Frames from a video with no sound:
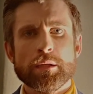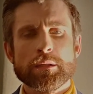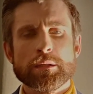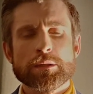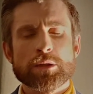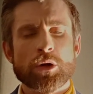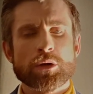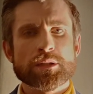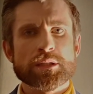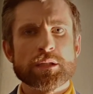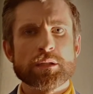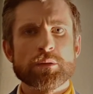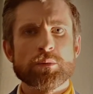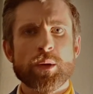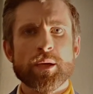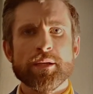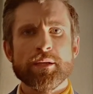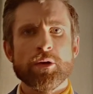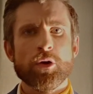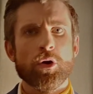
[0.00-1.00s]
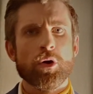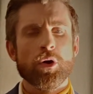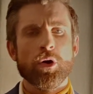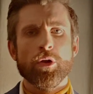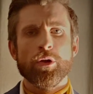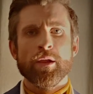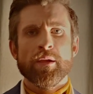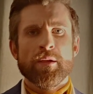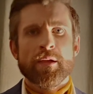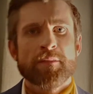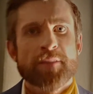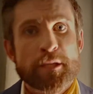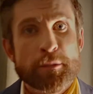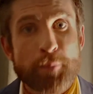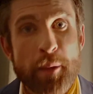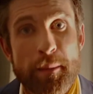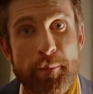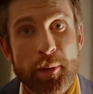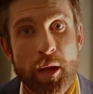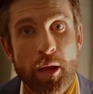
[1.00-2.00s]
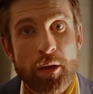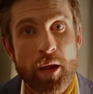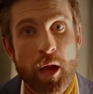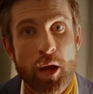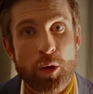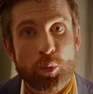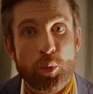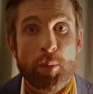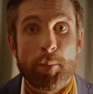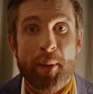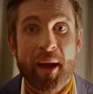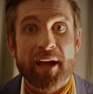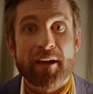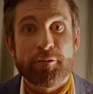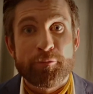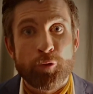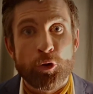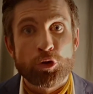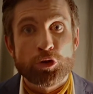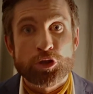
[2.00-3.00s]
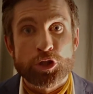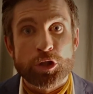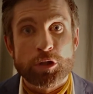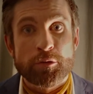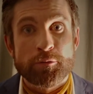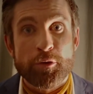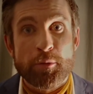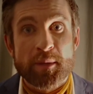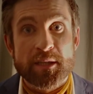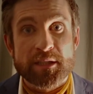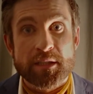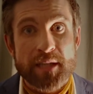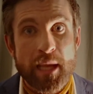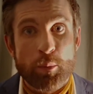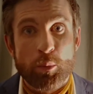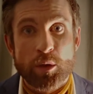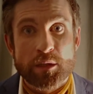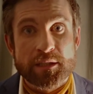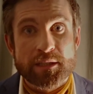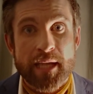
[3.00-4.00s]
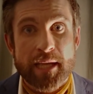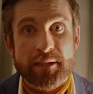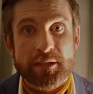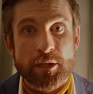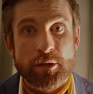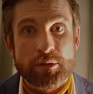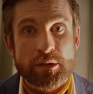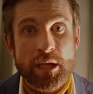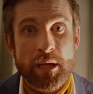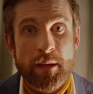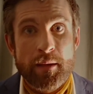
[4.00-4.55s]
Toxie went on. These people I know would pay a fortune for Mr. Tenwan's tattoos.